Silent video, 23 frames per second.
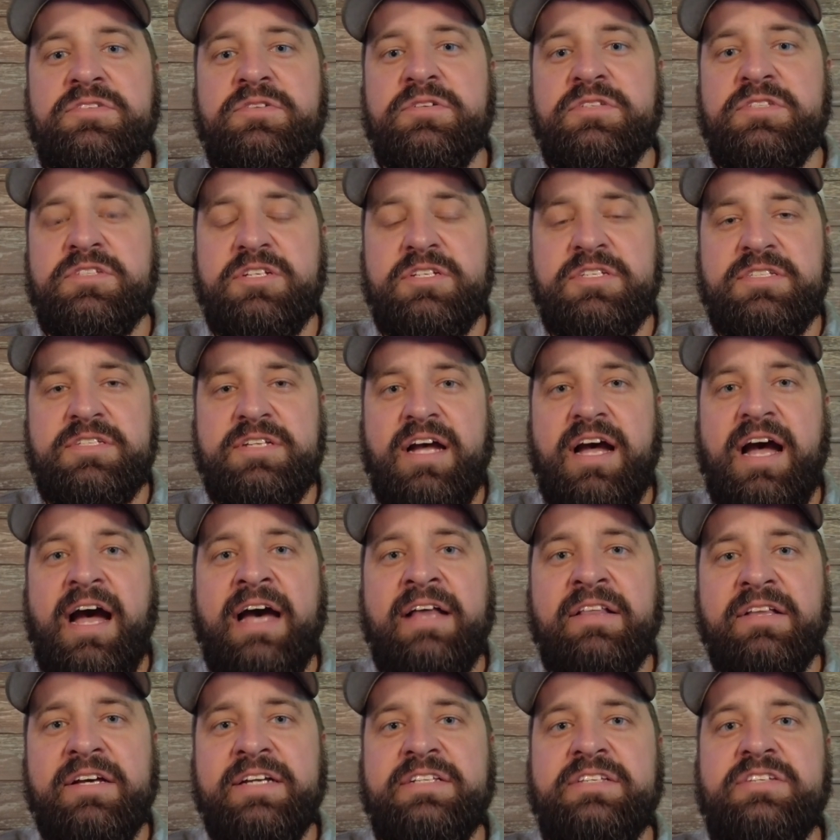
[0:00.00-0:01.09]
So it's just, I
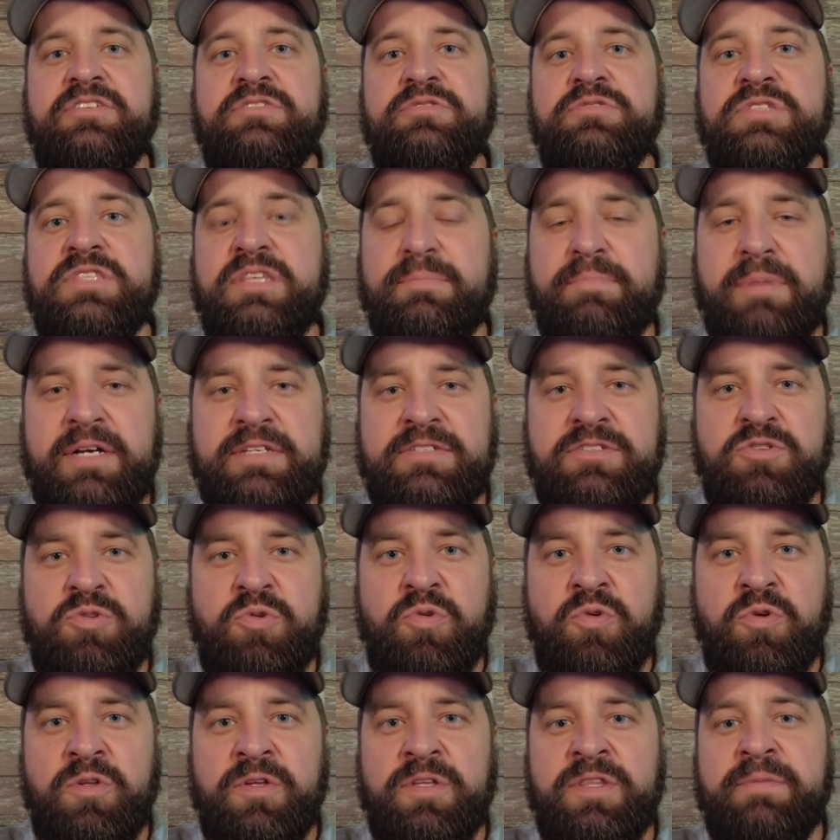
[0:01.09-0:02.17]
like to use the best
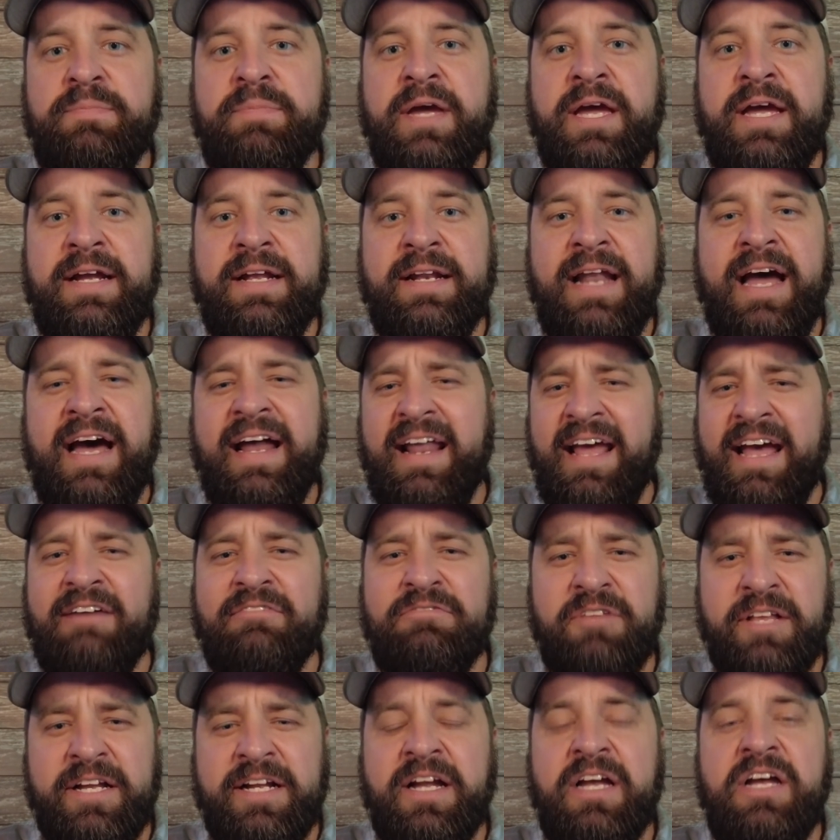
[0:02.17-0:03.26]
tool in the bag and not have
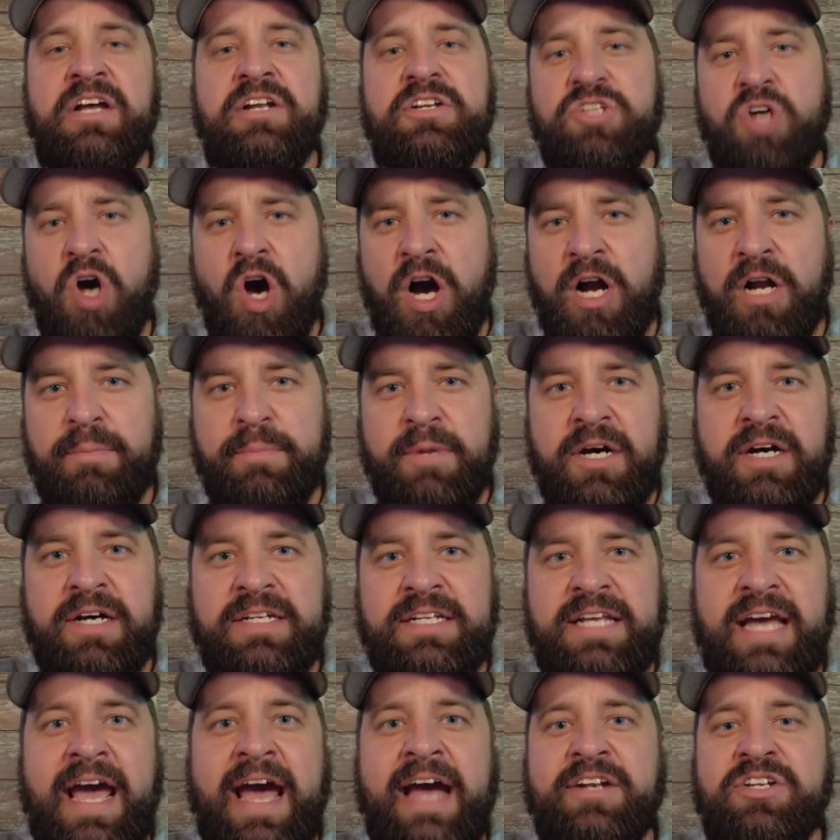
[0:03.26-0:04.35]
like dogma
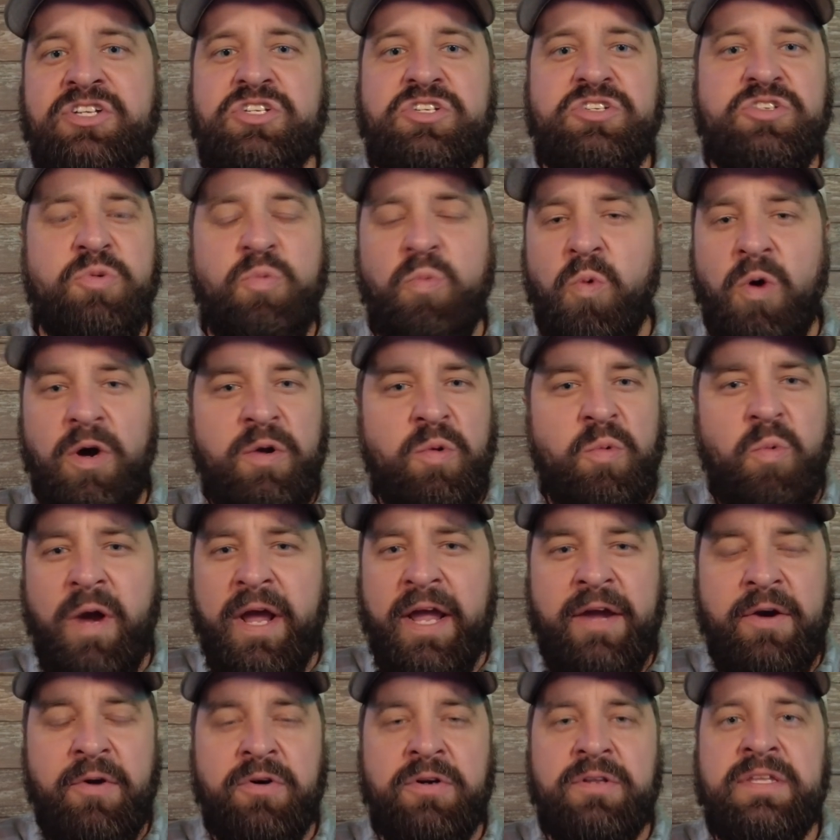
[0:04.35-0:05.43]
attached to one
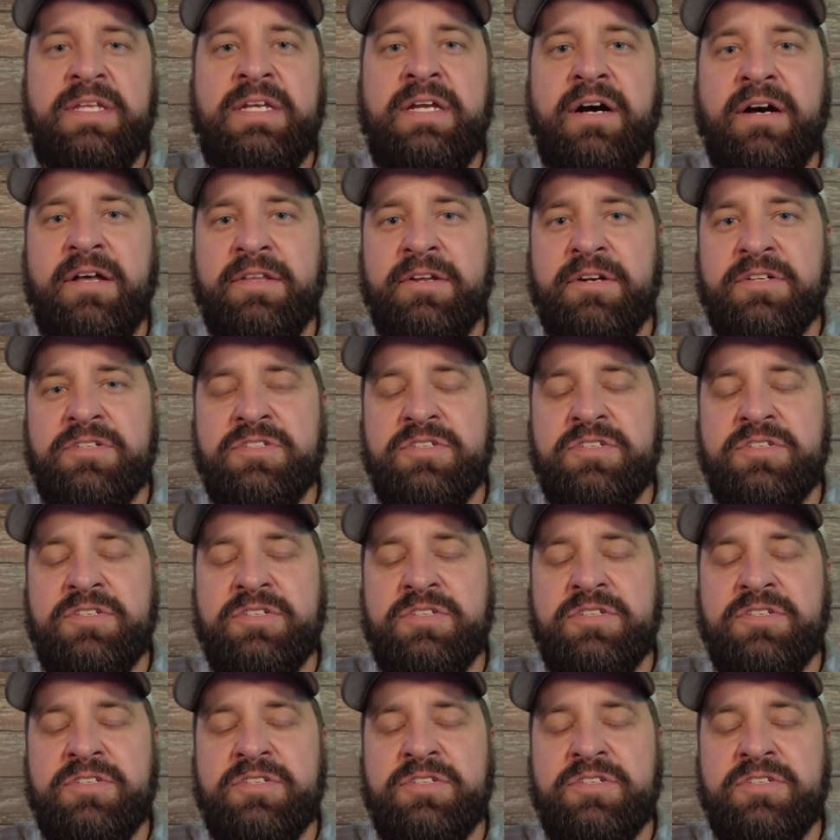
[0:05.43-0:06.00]
way or the other.